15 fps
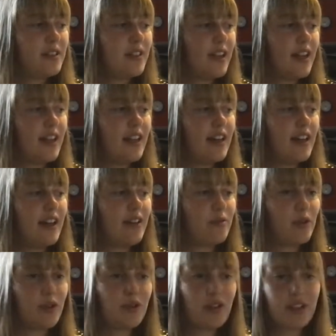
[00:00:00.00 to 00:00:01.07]
if
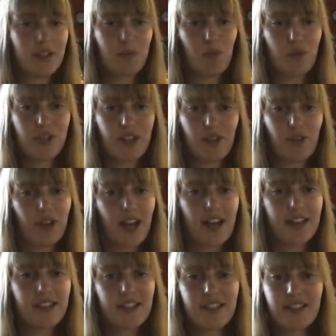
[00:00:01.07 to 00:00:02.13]
we're doing some more single
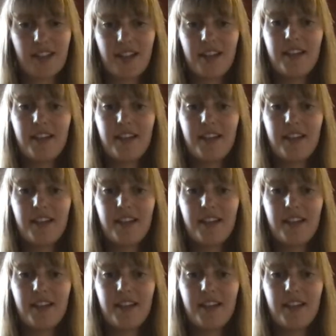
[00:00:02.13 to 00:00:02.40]
casks.